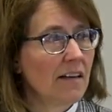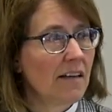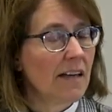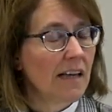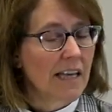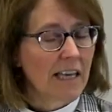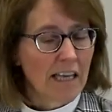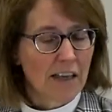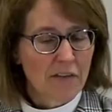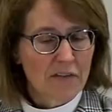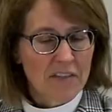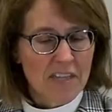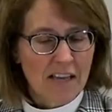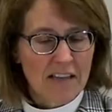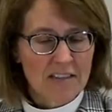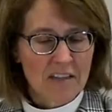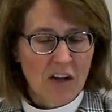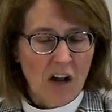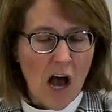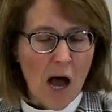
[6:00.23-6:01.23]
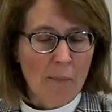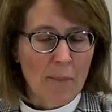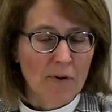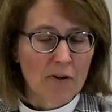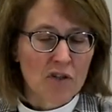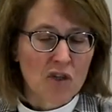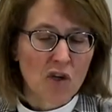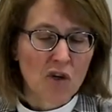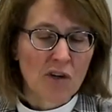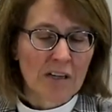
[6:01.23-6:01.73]
It gives us an
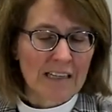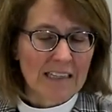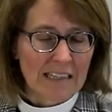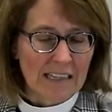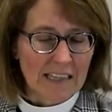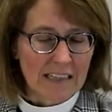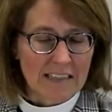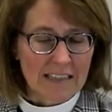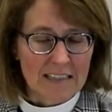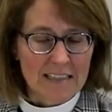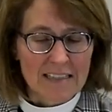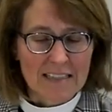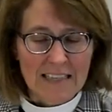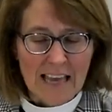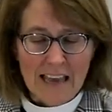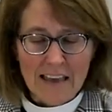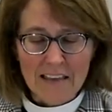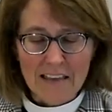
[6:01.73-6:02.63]
opportunity to say